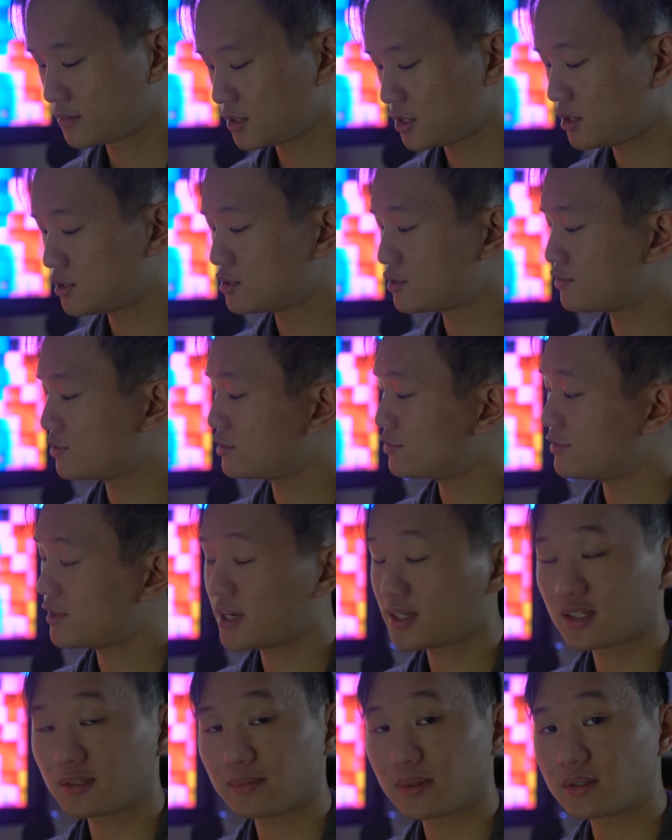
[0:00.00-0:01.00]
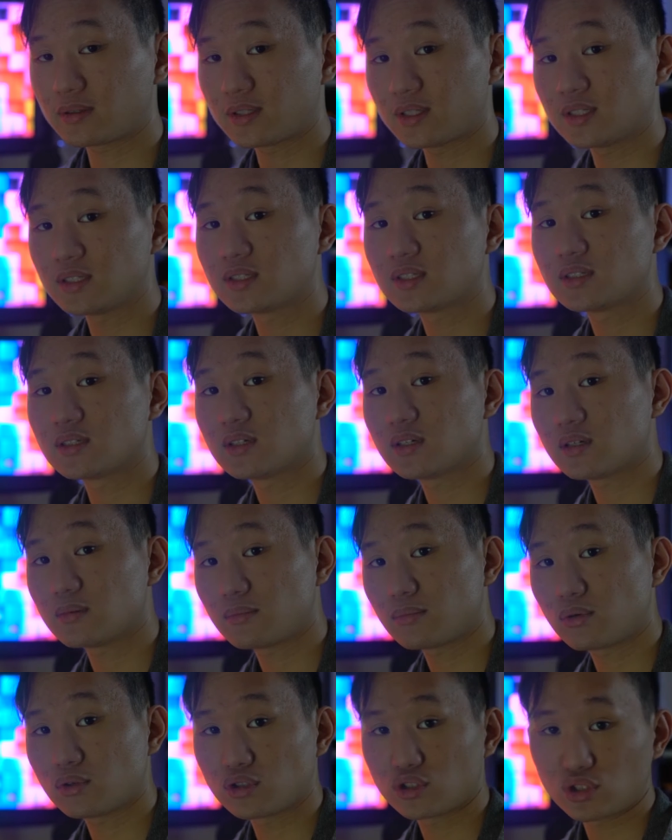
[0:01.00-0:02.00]
Also, fun fact about these
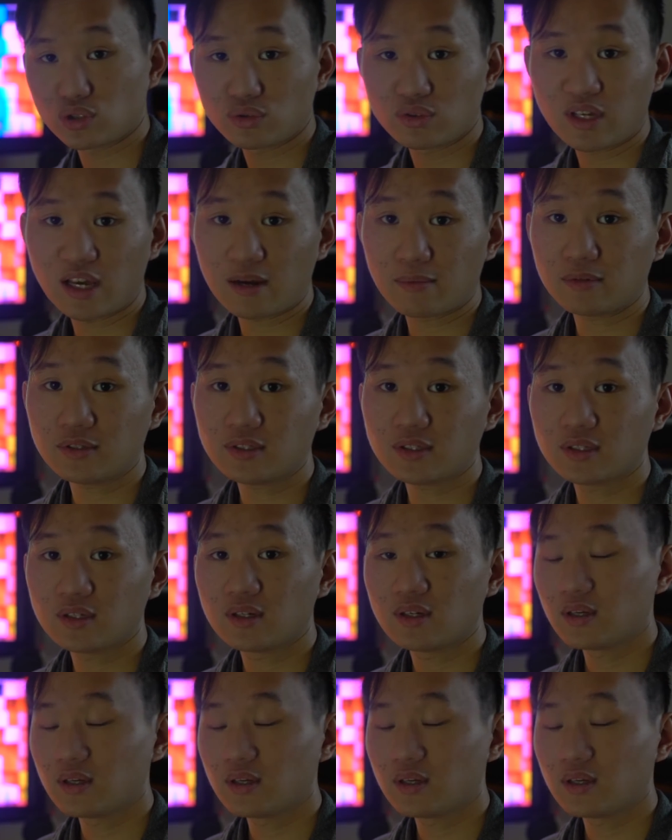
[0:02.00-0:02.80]
point and shoot cameras,